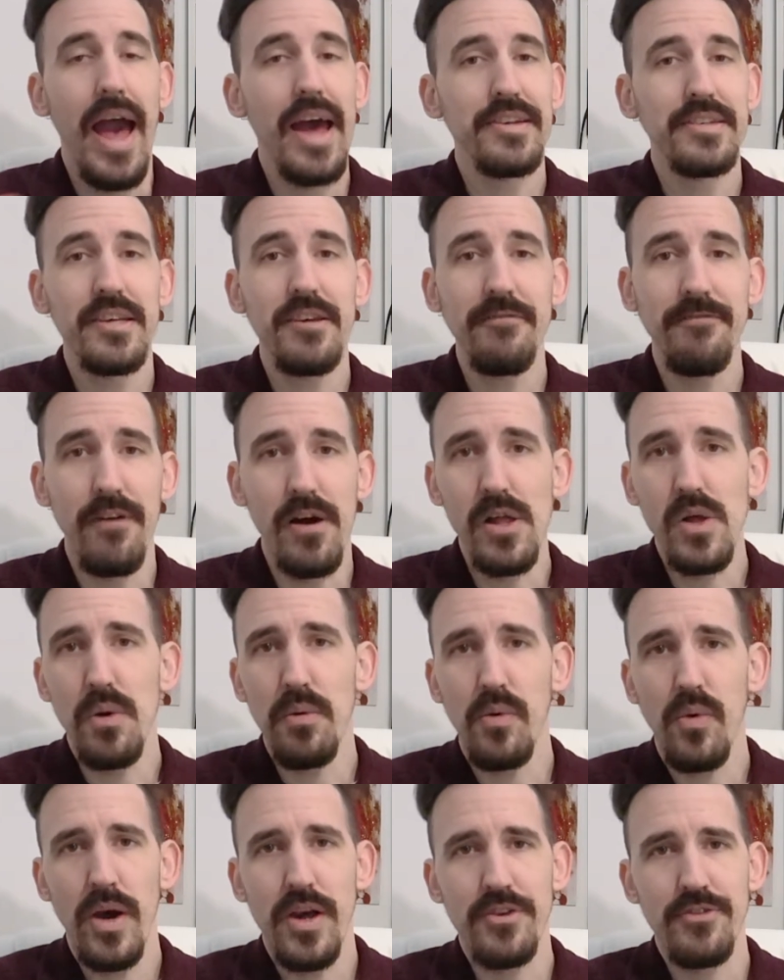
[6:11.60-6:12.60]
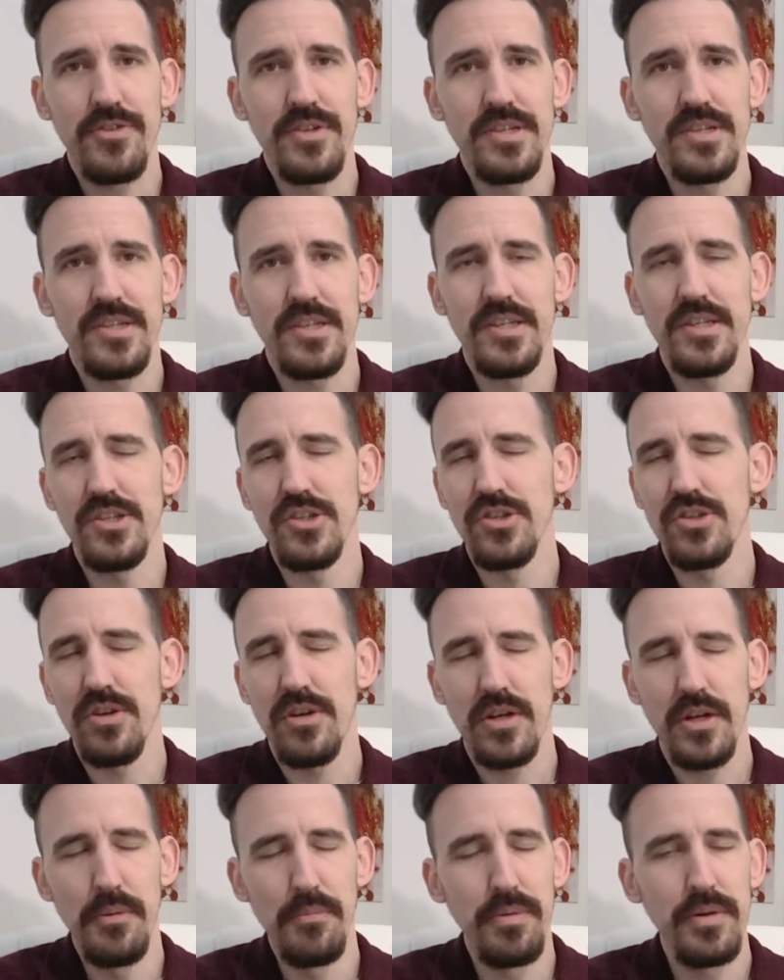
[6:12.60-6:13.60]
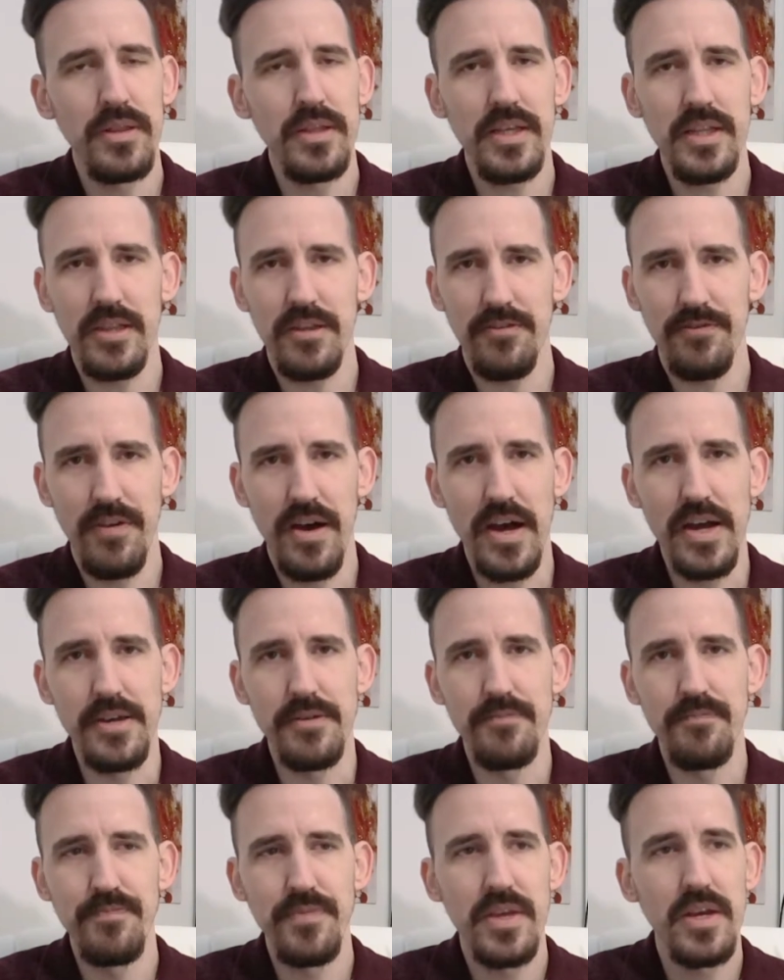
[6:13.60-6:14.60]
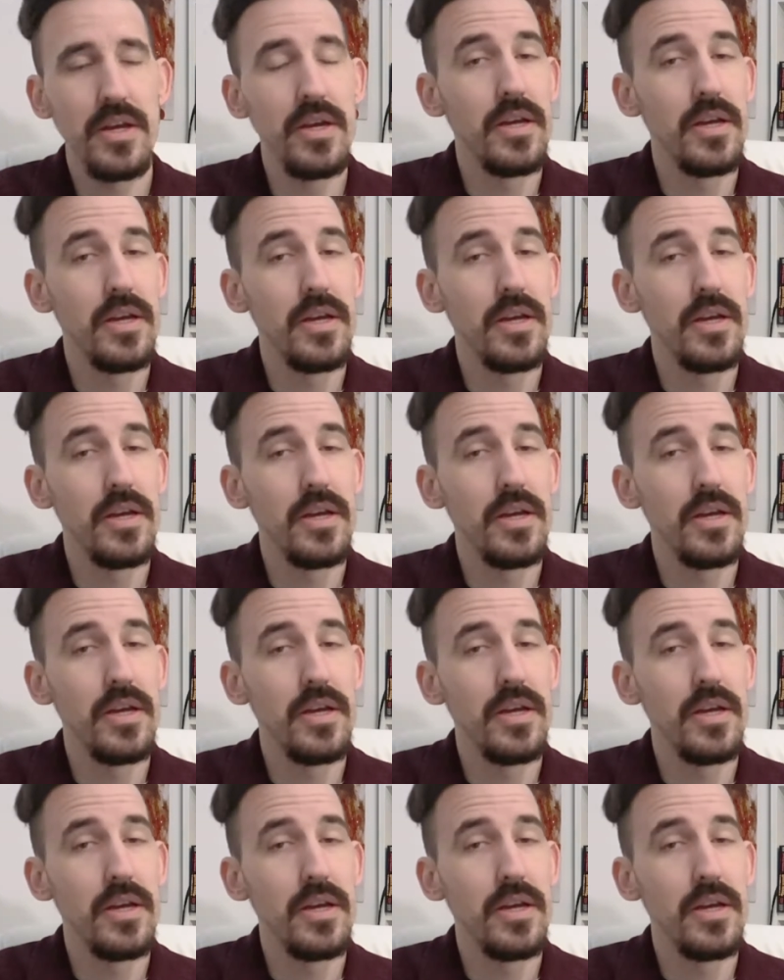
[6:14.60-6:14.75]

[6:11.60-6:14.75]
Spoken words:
Asking follow-up questions is completely fine.